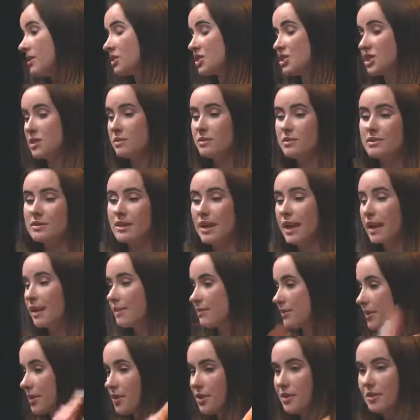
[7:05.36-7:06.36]
She was like,
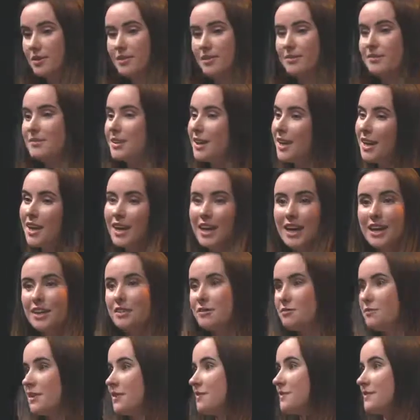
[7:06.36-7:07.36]
you know, in her
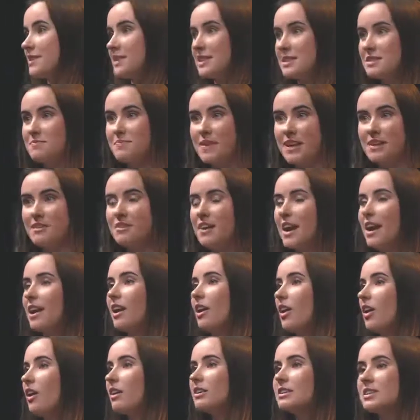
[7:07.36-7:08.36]
50s, been around a
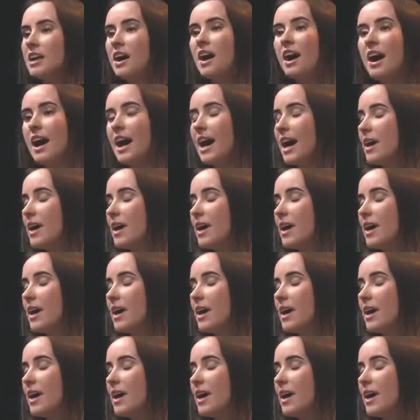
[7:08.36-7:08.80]
long time.